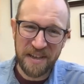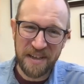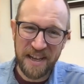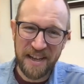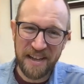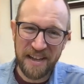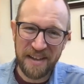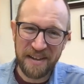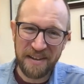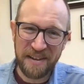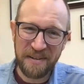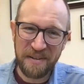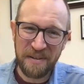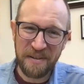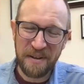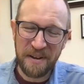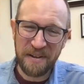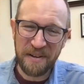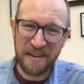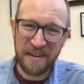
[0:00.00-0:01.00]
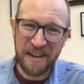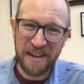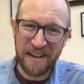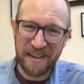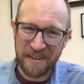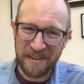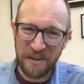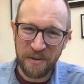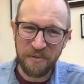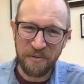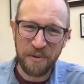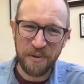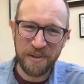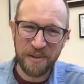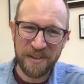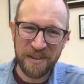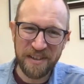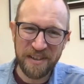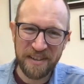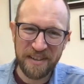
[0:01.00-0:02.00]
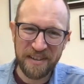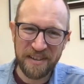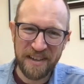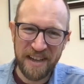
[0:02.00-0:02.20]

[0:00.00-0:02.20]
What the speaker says: look forward to